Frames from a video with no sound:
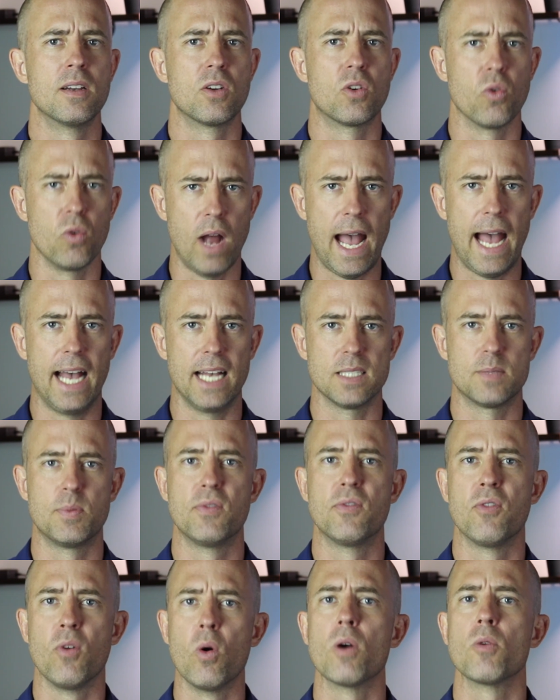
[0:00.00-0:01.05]
grasp
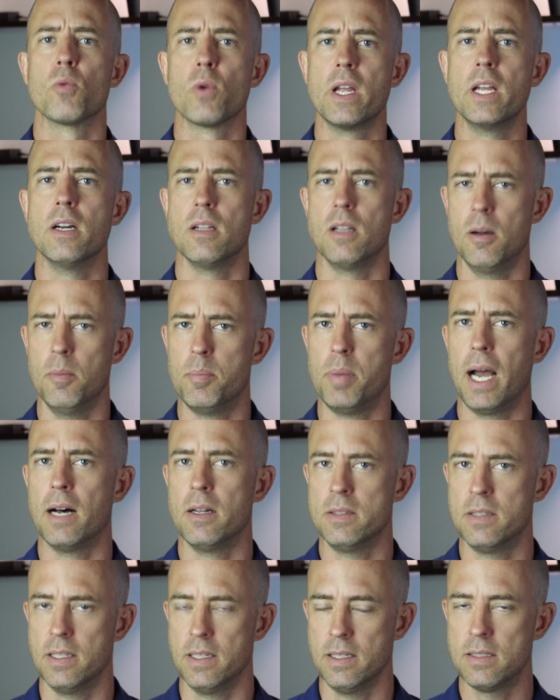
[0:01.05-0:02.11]
for real
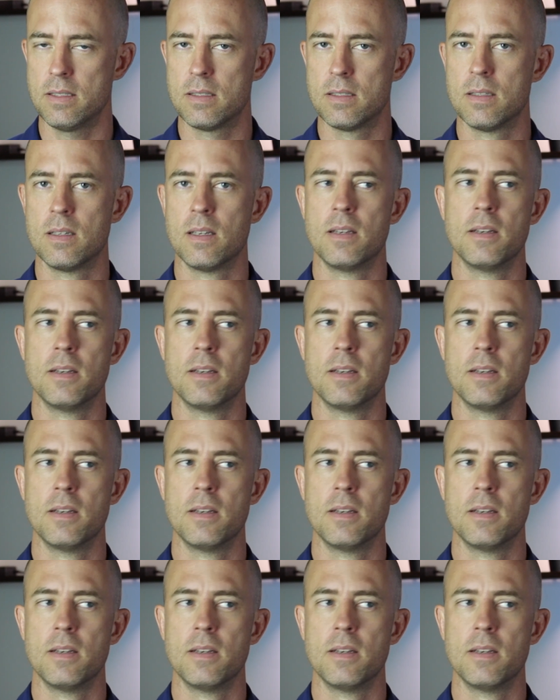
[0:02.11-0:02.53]
about this